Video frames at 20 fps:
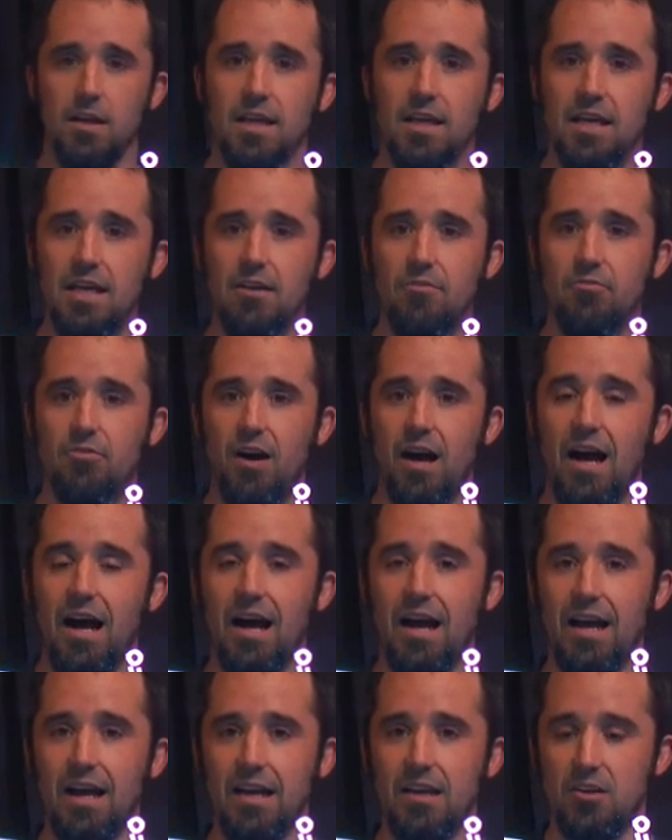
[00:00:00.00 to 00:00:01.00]
If
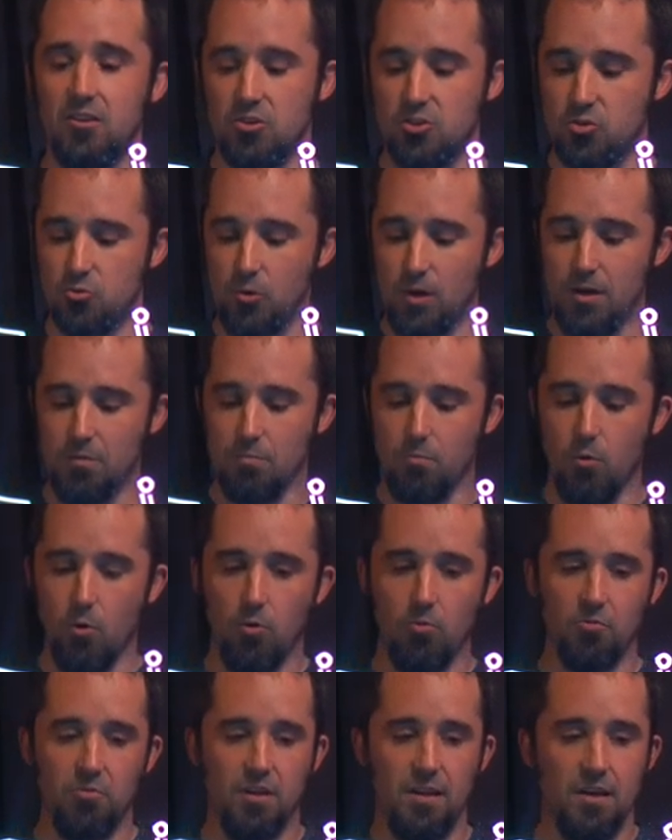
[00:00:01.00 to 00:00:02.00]
I treat
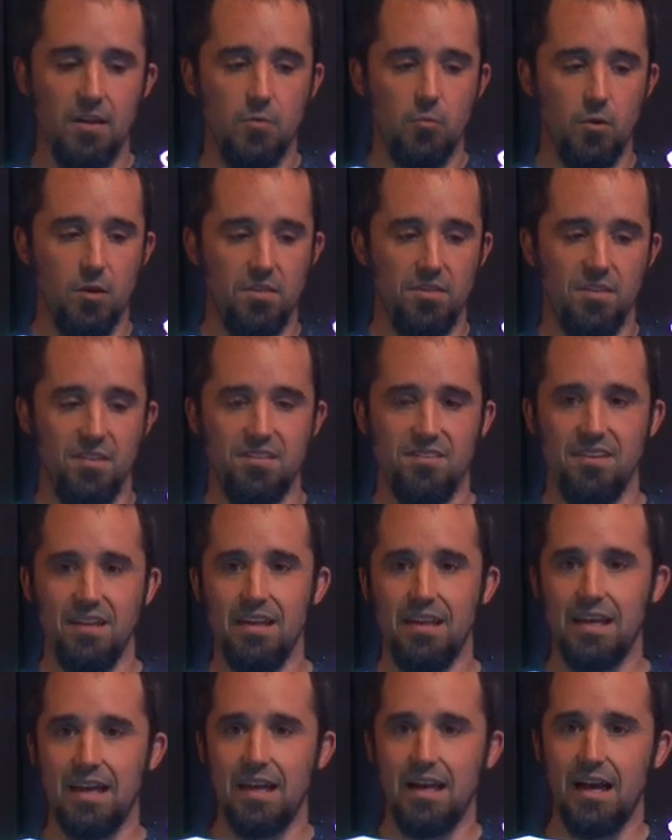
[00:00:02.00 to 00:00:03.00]
morphine with
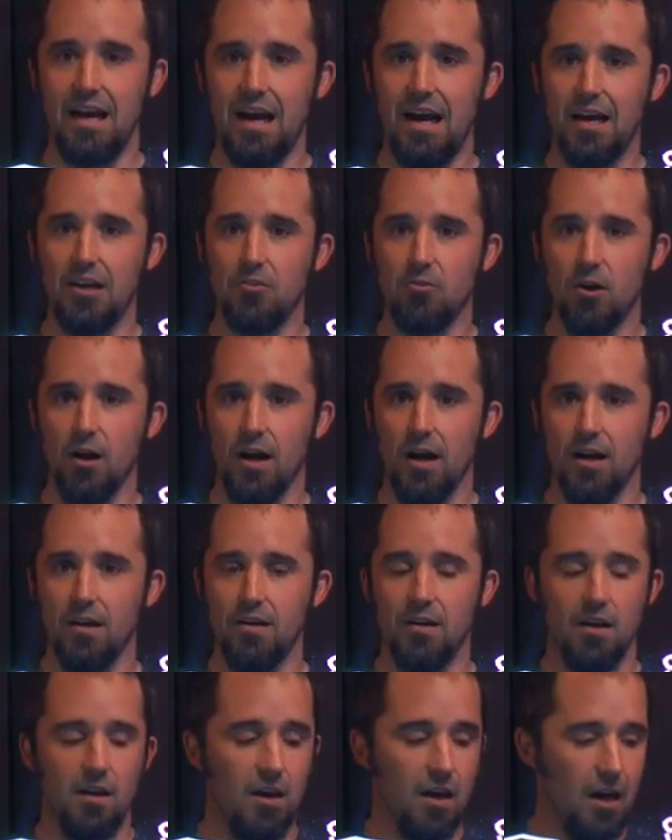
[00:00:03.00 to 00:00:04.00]
acetic anhydride,
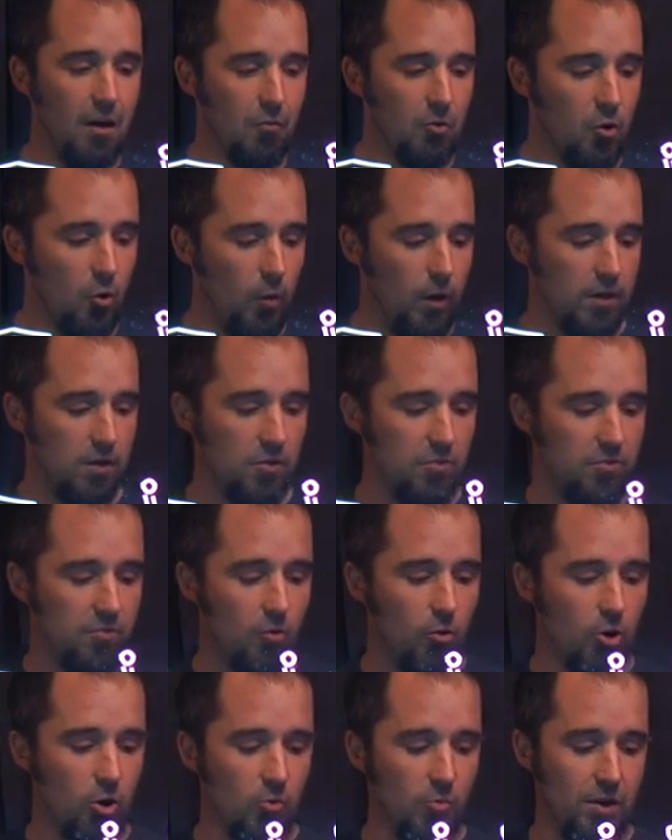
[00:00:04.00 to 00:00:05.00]
I'm going to
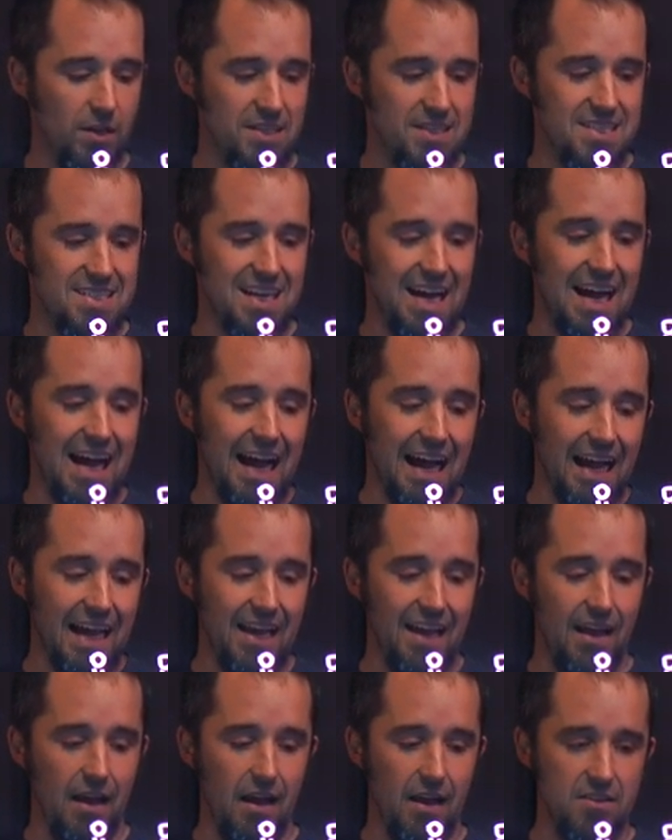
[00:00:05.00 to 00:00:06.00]
form a
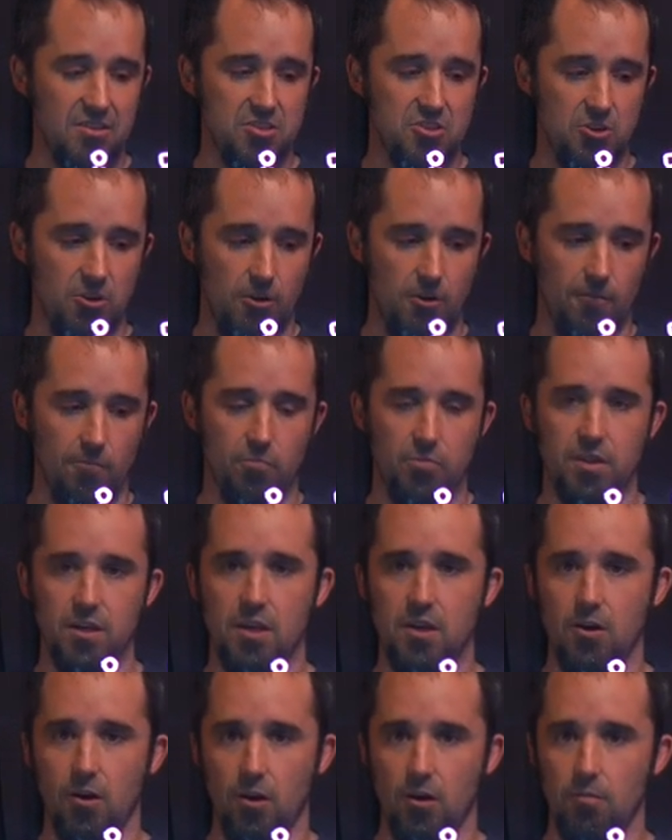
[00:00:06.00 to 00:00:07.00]
diester
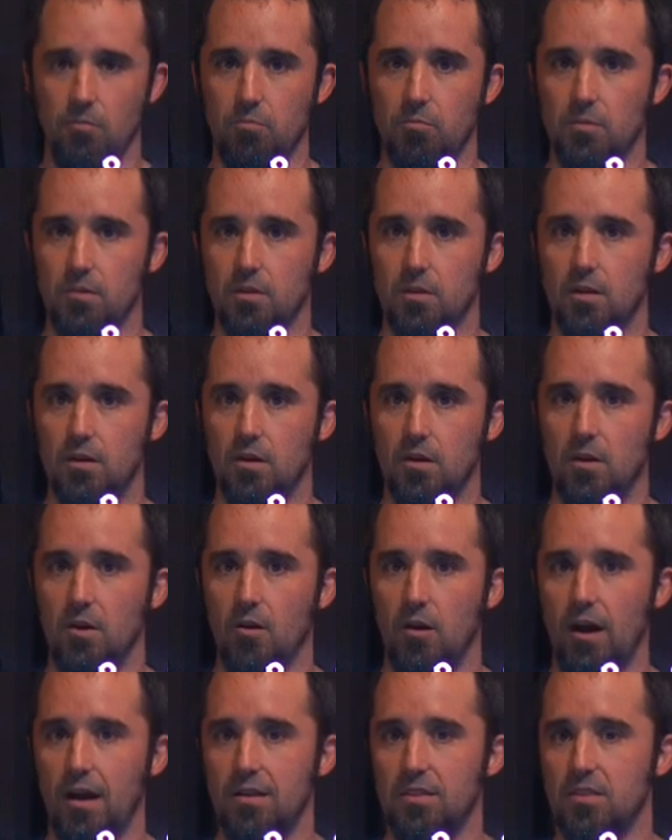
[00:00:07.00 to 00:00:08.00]
here,
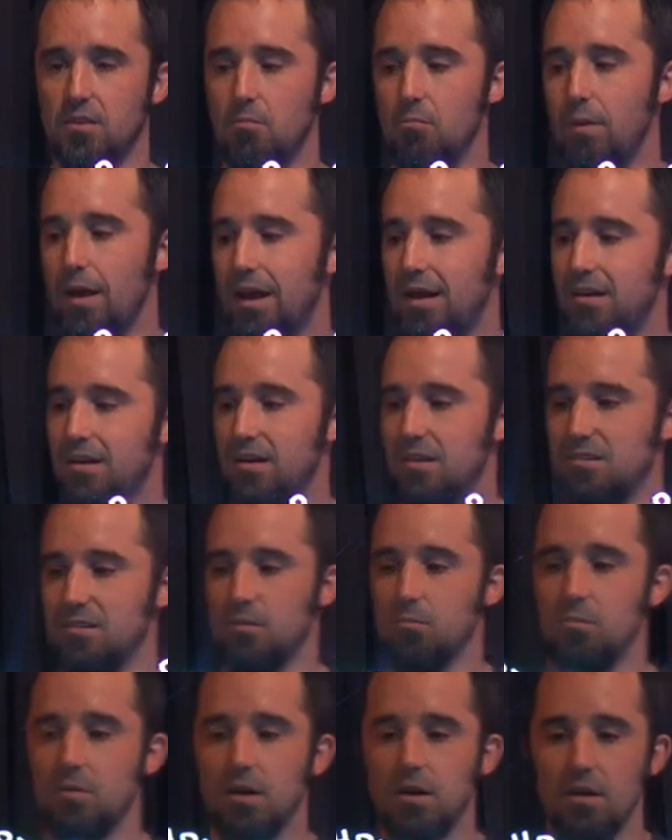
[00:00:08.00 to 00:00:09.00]
right? The
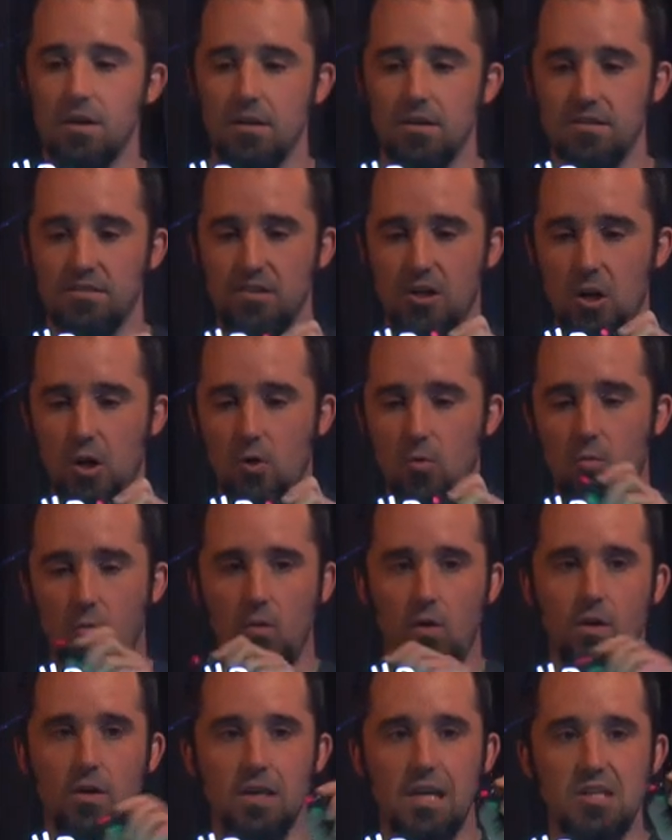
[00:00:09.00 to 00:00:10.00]
mechanism, so
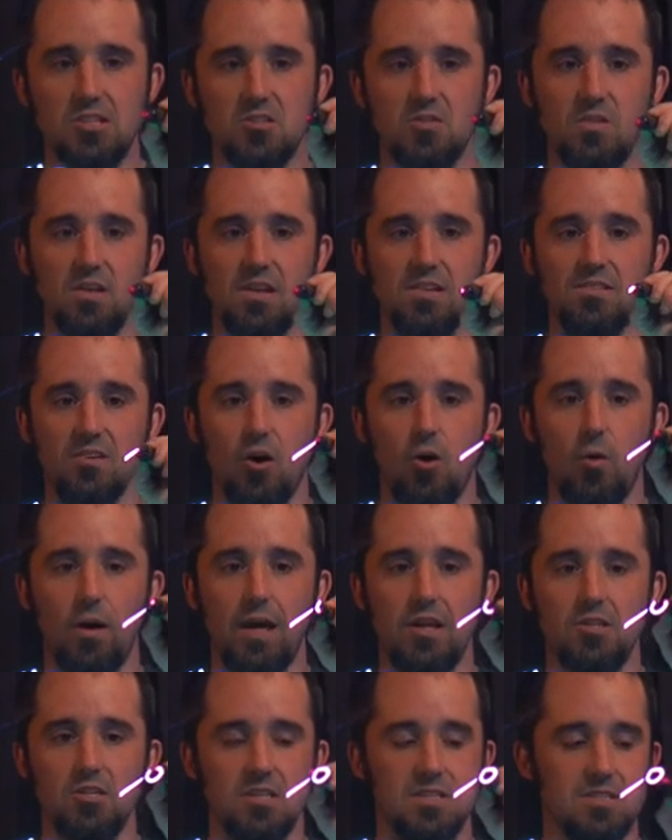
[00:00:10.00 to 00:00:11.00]
each of these
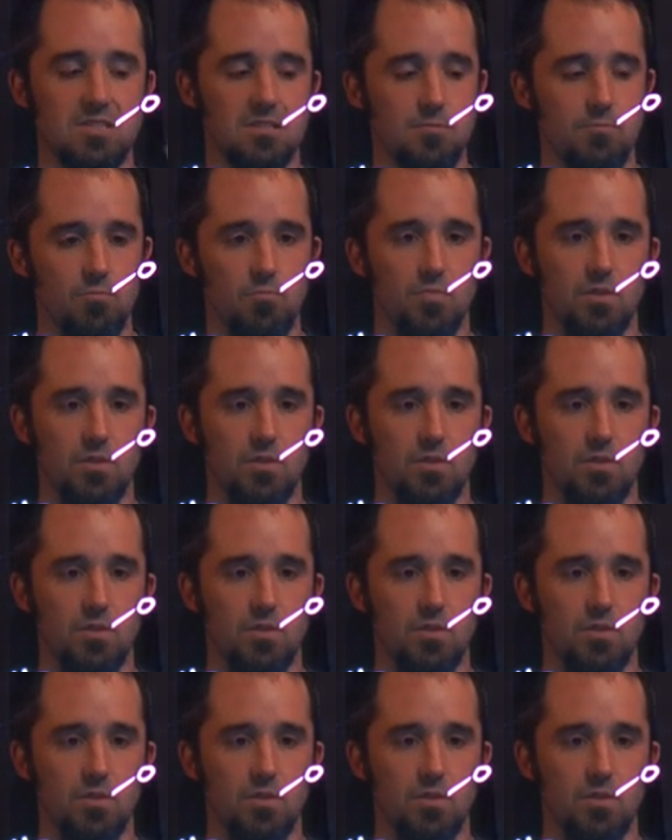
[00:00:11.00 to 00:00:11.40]
OHs,